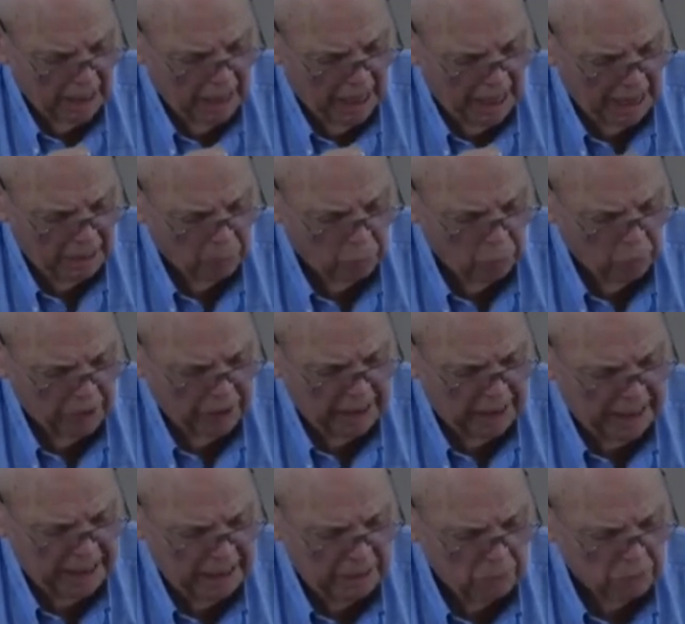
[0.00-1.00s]
and when
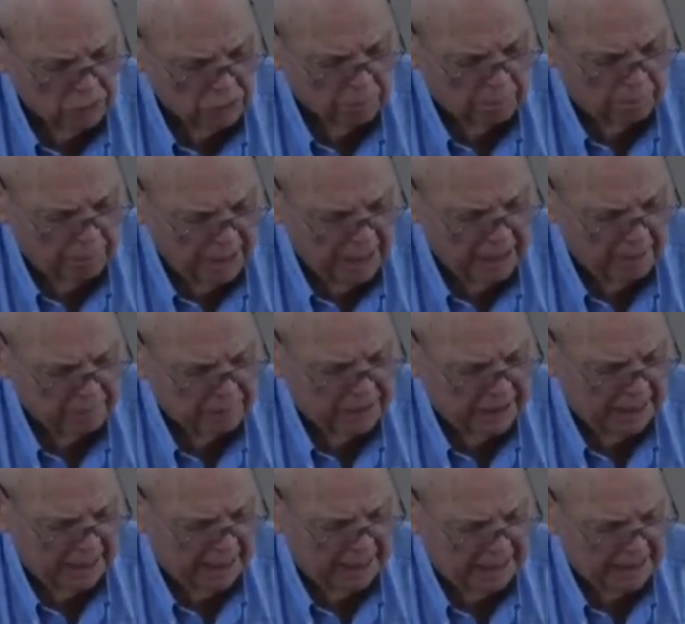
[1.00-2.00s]
he was
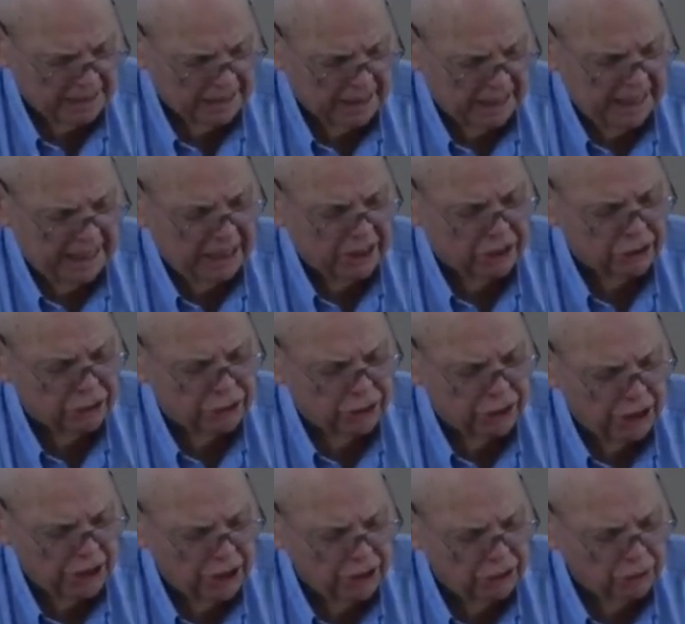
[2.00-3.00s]
baptized, he
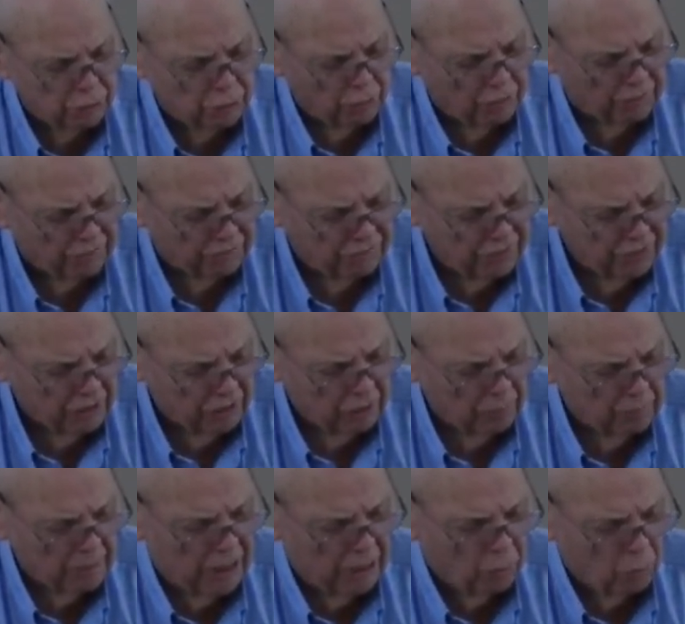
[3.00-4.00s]
continued with
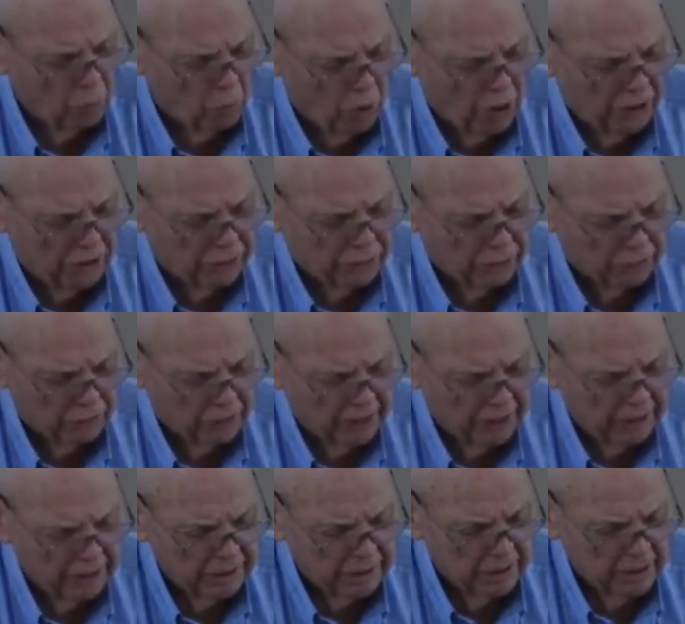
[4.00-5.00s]
Philip and
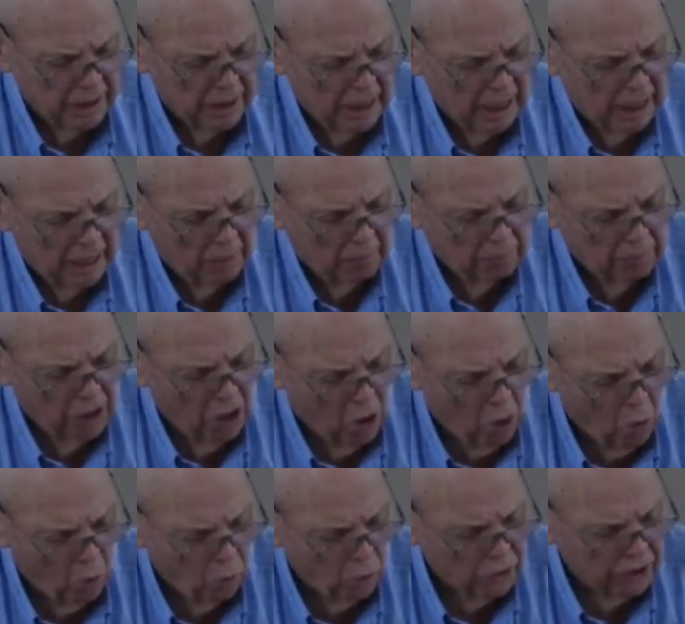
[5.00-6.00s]
wondering,
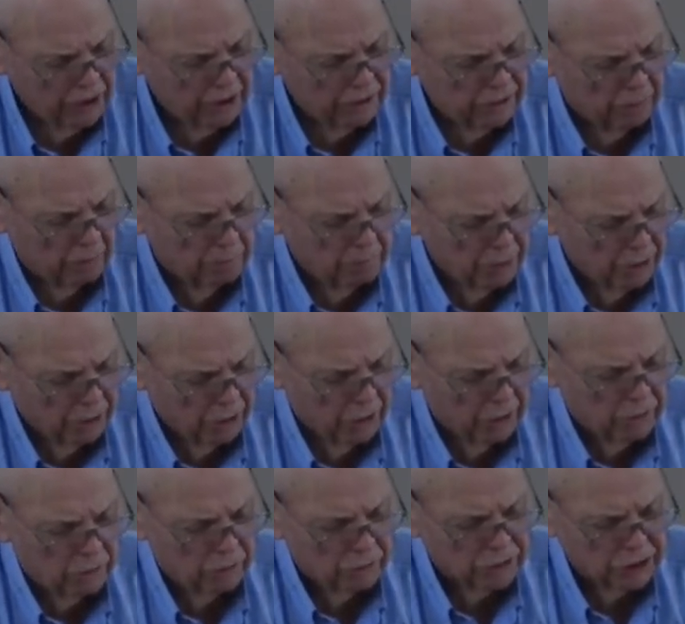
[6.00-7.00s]
beholding the
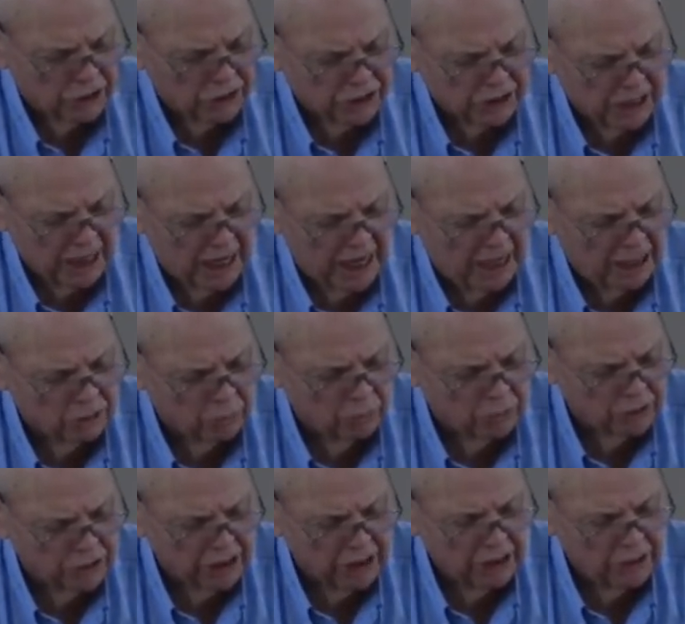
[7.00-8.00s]
miracles and signs
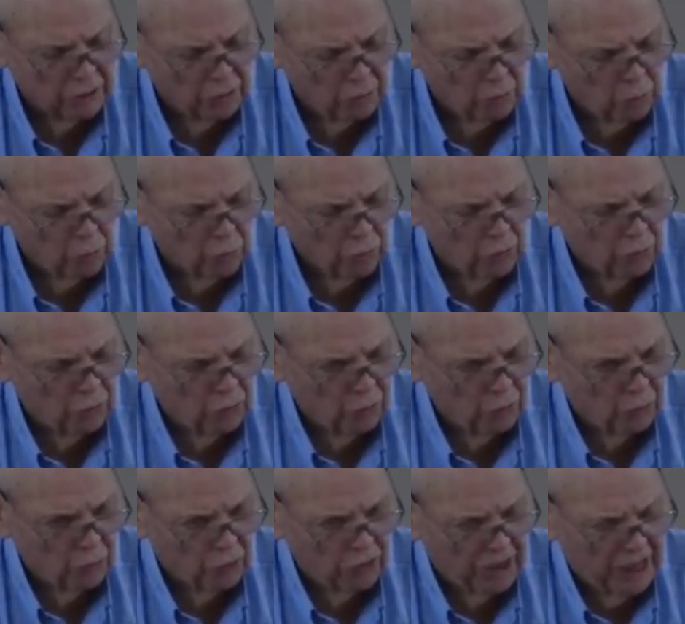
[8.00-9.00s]
which they were,
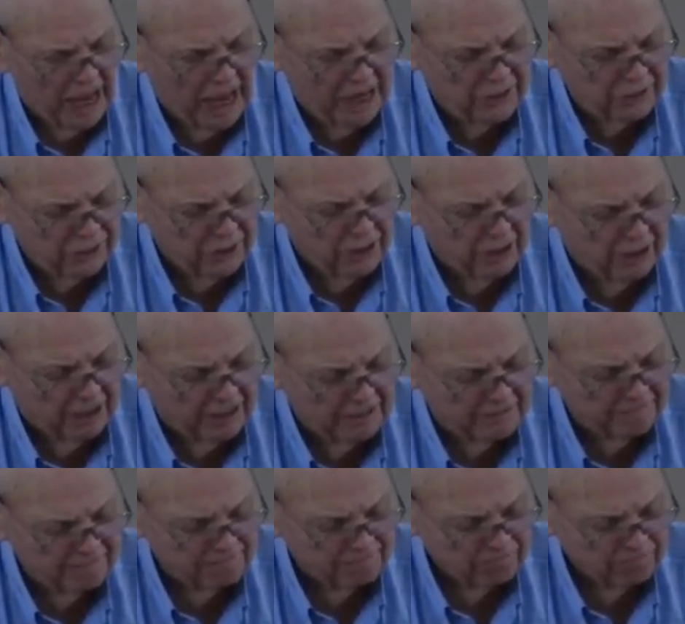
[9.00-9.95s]
were, had done.